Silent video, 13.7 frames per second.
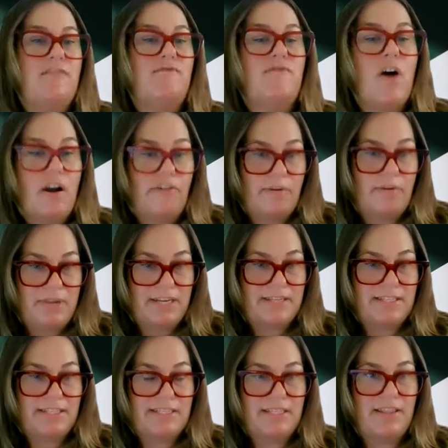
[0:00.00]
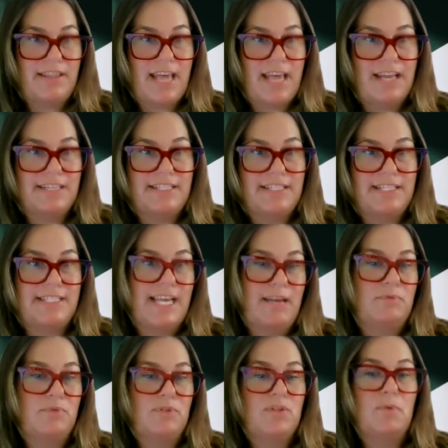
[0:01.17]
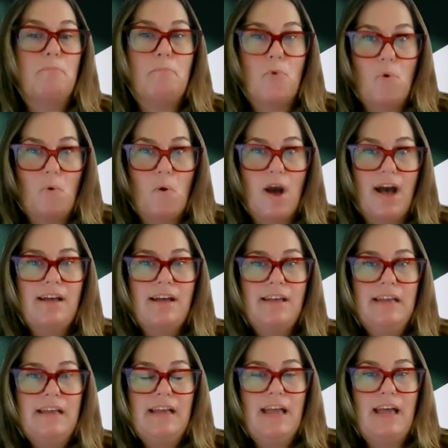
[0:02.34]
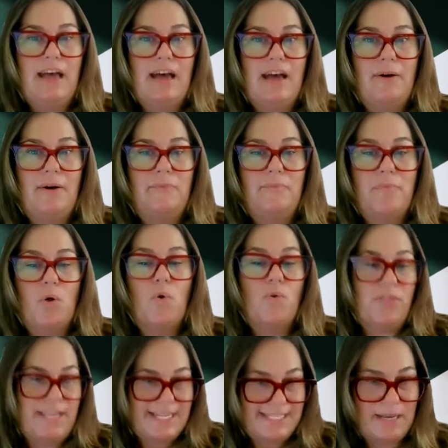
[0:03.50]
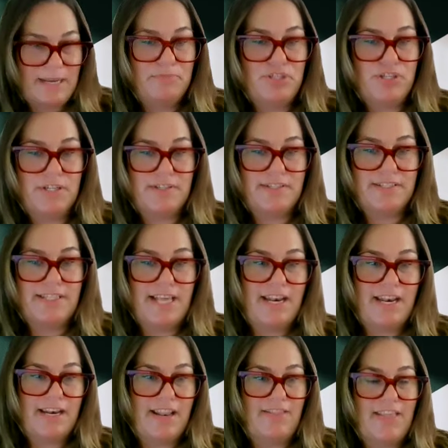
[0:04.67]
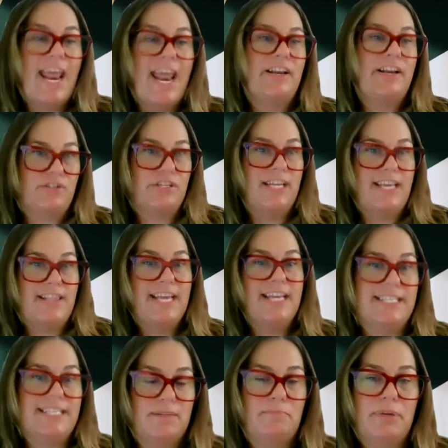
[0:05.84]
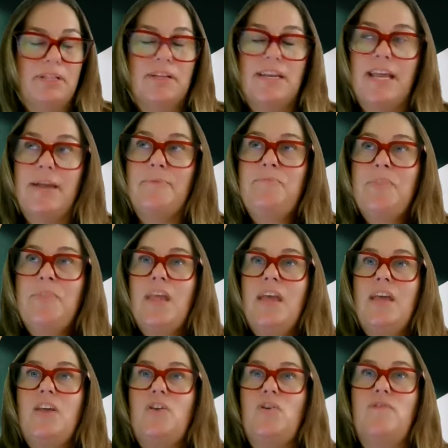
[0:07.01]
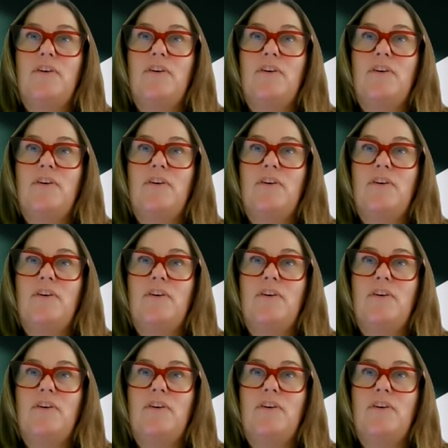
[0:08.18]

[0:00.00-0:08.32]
environment that disables them more, or the assumptions than actually their disability. You've